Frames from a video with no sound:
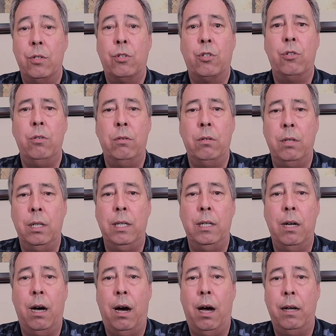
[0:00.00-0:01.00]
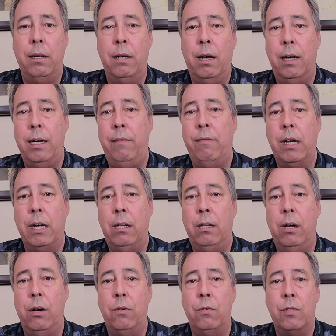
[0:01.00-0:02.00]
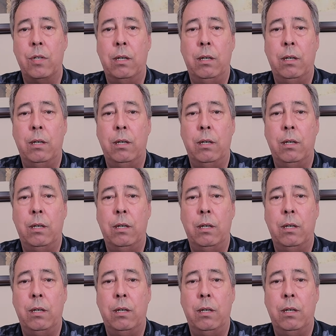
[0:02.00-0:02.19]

Certainly not even close.